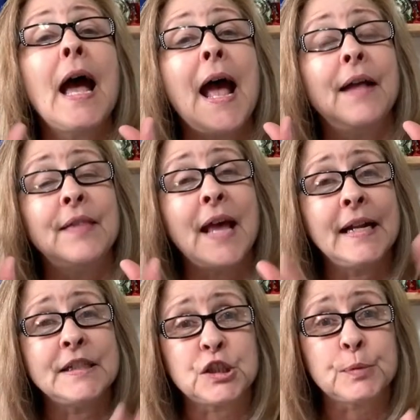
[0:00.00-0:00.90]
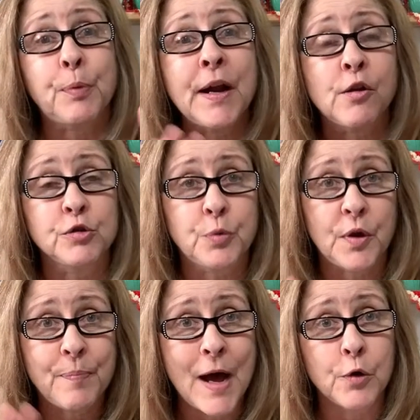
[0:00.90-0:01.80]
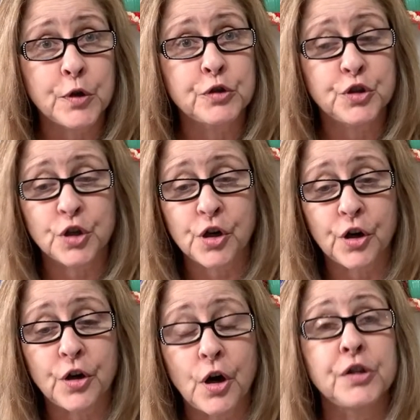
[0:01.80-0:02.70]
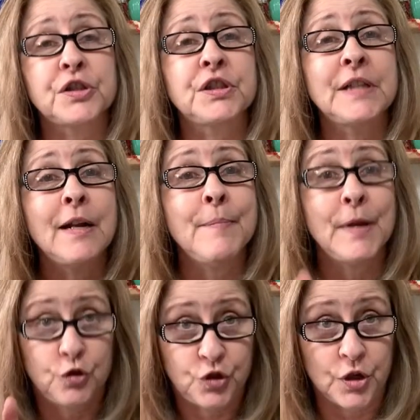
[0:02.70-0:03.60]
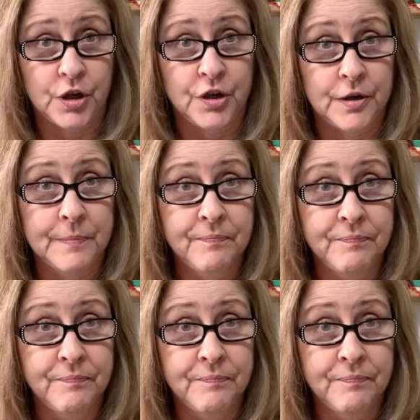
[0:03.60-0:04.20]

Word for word: and then it's sprinkled with powdered sugar or cinnamon sugar.